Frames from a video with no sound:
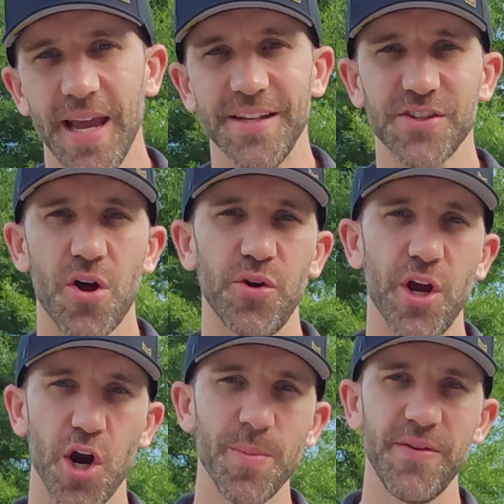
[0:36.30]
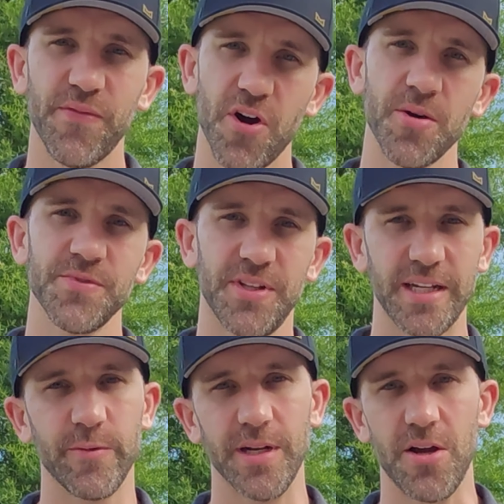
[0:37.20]
and it's called Urban Farms
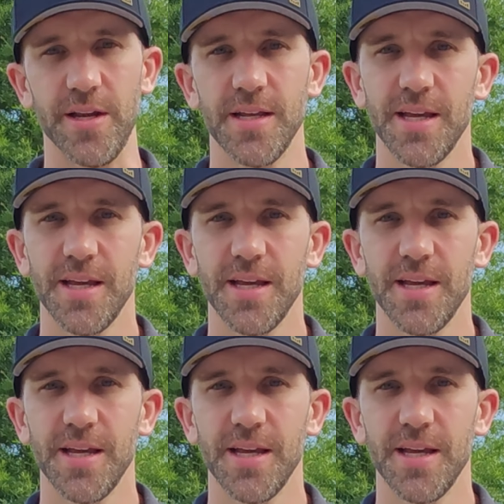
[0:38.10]
Liquid Lawn.